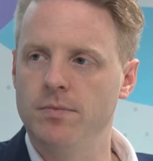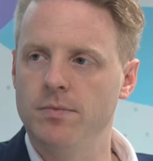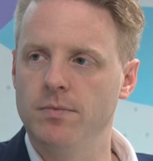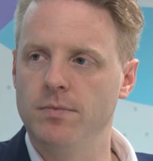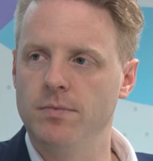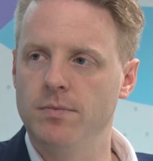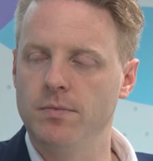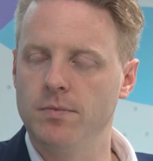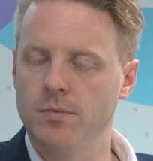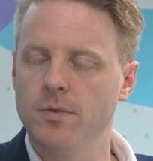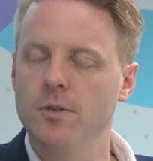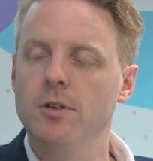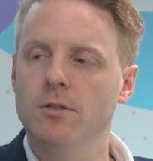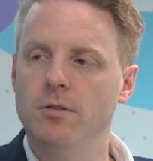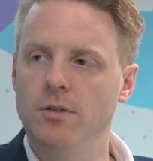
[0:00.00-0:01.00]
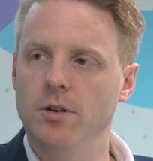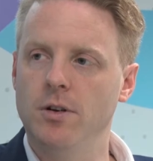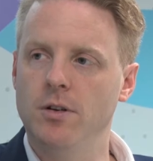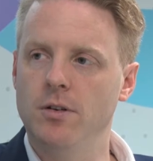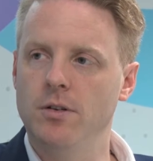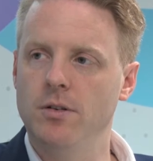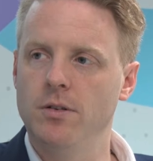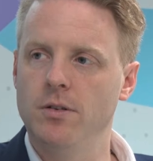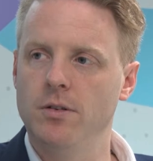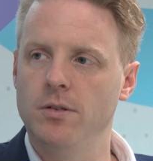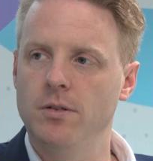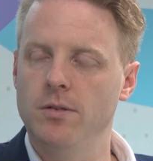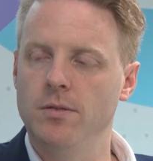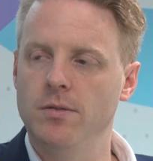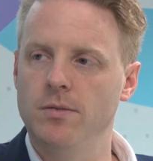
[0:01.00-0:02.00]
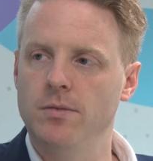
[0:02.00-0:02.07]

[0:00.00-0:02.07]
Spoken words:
along with it that enables this